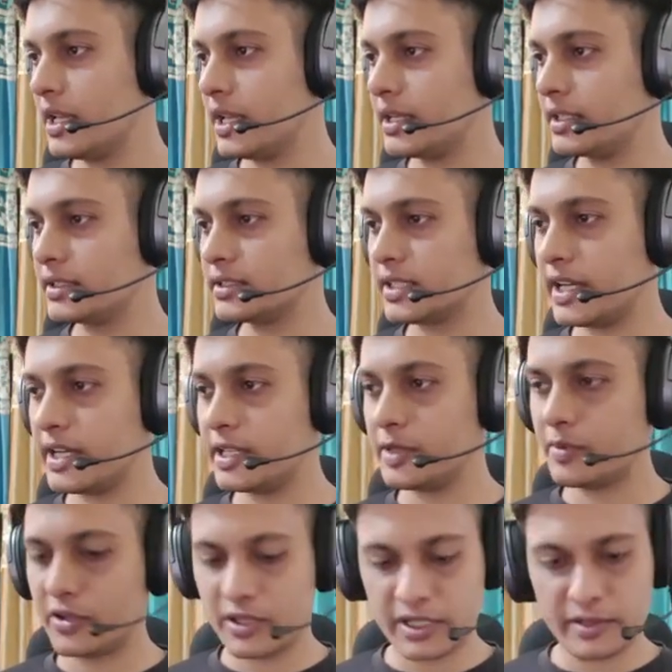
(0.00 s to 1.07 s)
and inside
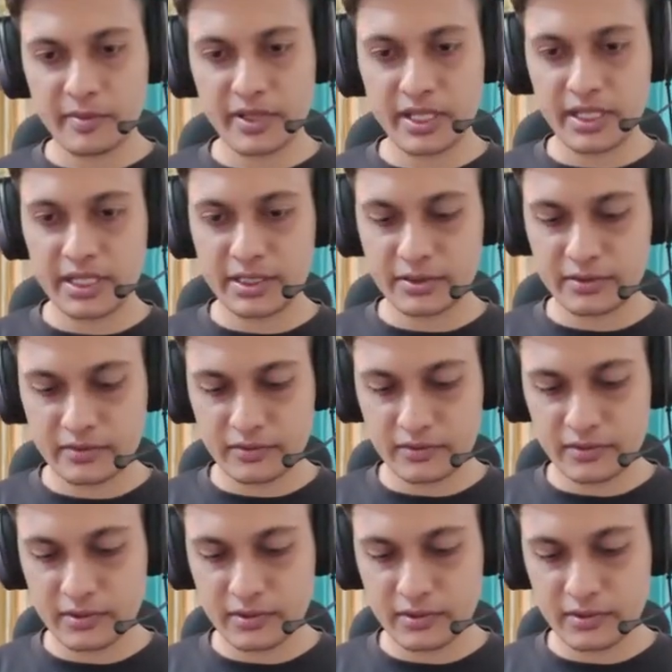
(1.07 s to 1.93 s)
the product base,